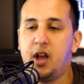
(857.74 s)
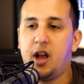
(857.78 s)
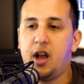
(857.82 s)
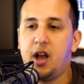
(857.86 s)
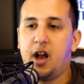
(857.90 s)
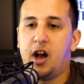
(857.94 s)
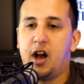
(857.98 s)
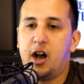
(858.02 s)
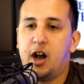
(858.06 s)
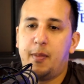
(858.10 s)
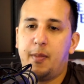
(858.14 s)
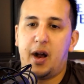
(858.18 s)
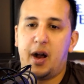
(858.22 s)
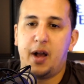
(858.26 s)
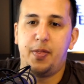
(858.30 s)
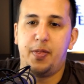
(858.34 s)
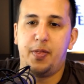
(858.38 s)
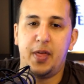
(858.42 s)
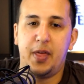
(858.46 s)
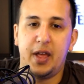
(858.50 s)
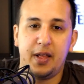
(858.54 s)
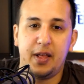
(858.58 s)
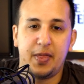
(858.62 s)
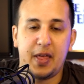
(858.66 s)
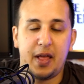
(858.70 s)
um, I
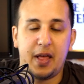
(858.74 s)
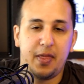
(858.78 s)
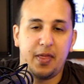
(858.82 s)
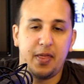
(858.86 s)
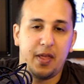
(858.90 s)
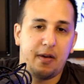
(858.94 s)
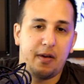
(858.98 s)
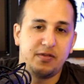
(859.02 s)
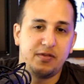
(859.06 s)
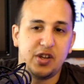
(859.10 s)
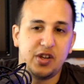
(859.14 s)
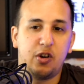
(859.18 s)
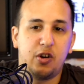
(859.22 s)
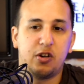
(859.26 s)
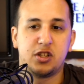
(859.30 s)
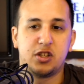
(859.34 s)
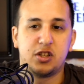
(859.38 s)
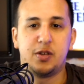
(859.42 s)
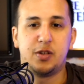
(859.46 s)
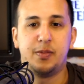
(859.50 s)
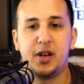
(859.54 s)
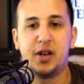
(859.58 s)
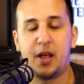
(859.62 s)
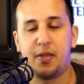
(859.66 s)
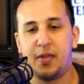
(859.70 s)
think that, that obviously cost him
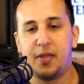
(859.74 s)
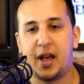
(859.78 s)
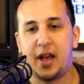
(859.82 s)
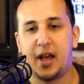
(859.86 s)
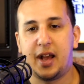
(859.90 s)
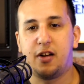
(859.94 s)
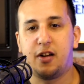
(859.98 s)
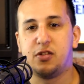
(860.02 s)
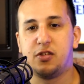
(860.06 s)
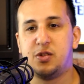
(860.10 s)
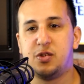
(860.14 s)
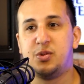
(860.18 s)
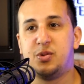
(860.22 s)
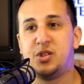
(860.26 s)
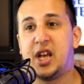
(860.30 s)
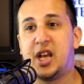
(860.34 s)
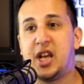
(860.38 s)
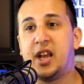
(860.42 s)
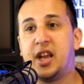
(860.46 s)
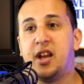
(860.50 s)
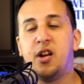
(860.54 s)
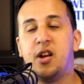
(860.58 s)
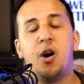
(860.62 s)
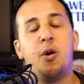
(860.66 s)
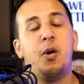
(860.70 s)
another. That cost him the
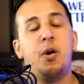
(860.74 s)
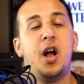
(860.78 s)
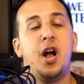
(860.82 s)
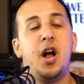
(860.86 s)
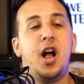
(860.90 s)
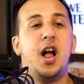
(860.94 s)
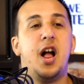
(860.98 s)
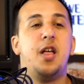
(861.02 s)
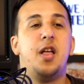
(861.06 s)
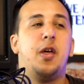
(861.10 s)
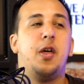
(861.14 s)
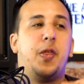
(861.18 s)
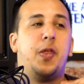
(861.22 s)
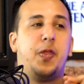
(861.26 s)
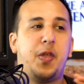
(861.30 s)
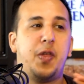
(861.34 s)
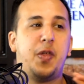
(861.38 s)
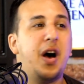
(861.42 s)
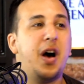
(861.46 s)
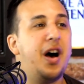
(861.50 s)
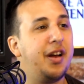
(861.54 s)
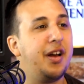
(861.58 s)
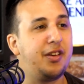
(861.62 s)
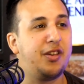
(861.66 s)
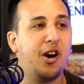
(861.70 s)
second goal. The
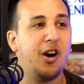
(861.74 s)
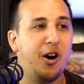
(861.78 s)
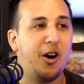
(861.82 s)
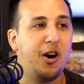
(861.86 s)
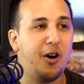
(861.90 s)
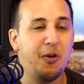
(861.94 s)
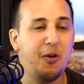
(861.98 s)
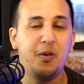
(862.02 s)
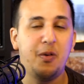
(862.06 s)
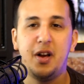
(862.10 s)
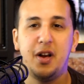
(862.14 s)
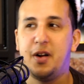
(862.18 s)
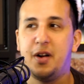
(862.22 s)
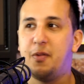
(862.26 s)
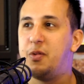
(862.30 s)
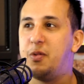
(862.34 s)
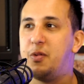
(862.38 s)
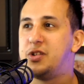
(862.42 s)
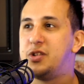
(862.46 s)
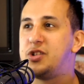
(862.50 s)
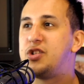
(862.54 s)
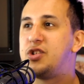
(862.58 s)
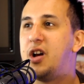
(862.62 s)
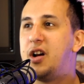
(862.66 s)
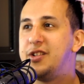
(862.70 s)
third goal
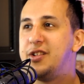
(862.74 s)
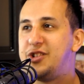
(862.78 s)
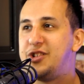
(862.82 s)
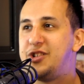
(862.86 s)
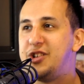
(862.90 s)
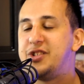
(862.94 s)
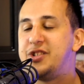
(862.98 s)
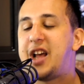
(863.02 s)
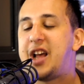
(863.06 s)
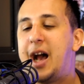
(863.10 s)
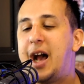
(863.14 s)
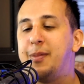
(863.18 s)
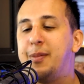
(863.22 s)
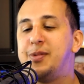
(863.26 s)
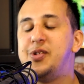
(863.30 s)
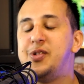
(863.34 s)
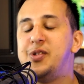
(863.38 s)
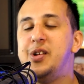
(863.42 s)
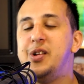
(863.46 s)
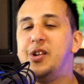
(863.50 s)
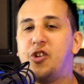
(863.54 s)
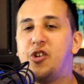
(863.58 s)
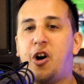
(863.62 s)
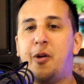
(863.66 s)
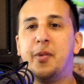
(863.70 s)
was just absolutely
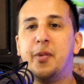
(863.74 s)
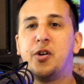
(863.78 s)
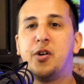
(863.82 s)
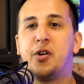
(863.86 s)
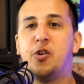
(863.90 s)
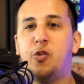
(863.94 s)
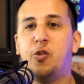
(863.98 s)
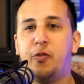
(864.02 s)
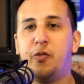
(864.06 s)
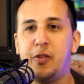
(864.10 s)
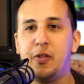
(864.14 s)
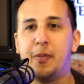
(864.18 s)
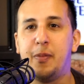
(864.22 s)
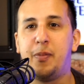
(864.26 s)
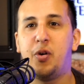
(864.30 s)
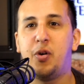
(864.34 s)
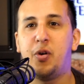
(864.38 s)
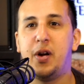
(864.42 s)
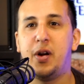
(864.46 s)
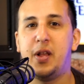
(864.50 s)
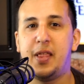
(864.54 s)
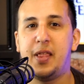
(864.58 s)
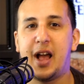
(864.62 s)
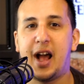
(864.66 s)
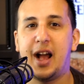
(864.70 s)
comical from the
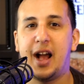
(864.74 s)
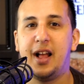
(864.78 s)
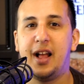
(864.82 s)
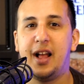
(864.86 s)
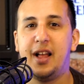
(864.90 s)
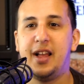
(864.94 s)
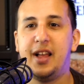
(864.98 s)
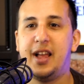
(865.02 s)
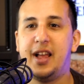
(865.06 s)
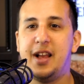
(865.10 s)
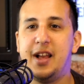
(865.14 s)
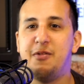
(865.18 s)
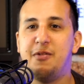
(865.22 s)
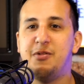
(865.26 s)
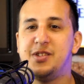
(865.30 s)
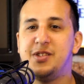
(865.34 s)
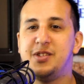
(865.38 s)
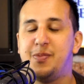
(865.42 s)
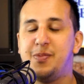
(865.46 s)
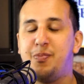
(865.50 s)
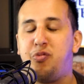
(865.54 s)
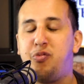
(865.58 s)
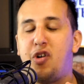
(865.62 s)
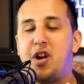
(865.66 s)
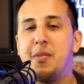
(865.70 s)
point that it was
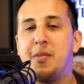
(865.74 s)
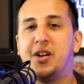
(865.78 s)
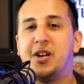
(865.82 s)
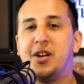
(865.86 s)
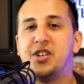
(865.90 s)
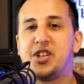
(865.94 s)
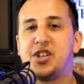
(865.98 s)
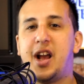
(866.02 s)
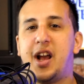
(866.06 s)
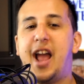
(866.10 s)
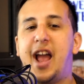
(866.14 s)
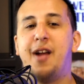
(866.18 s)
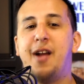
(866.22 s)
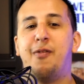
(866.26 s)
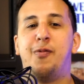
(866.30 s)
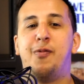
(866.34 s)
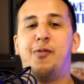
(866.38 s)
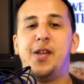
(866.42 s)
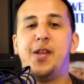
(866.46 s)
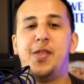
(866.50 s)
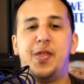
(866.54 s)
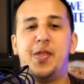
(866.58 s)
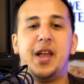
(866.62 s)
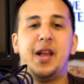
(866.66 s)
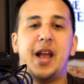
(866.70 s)
pretty much
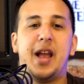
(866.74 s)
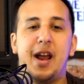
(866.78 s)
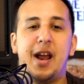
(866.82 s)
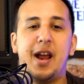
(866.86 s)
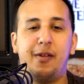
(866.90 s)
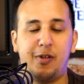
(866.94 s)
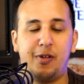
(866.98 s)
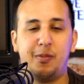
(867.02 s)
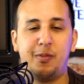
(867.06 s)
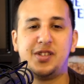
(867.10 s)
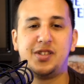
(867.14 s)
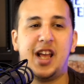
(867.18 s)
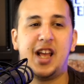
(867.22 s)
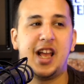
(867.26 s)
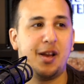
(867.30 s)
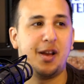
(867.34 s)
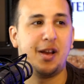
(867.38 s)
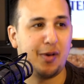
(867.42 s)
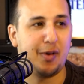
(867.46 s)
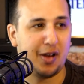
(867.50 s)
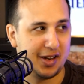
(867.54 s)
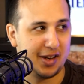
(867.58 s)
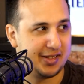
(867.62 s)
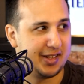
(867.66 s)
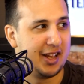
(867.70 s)
everything everyone was saying
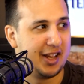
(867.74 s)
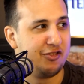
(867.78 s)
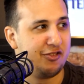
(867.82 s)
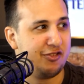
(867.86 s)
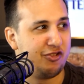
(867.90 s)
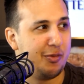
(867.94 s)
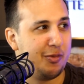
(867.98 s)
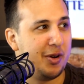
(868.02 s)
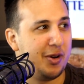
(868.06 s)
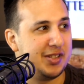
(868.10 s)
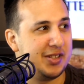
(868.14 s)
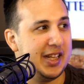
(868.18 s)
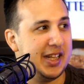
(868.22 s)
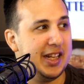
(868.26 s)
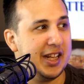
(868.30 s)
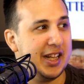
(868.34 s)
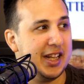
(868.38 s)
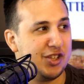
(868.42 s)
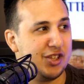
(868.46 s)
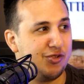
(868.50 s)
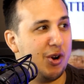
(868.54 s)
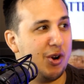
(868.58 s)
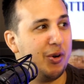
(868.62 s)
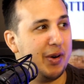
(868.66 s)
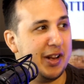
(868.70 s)
about Lisandro Martinez
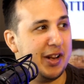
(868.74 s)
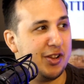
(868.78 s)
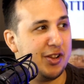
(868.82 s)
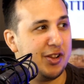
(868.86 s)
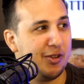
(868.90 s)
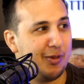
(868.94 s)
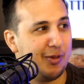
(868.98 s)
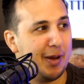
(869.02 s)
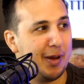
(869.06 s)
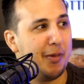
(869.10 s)
rolled into one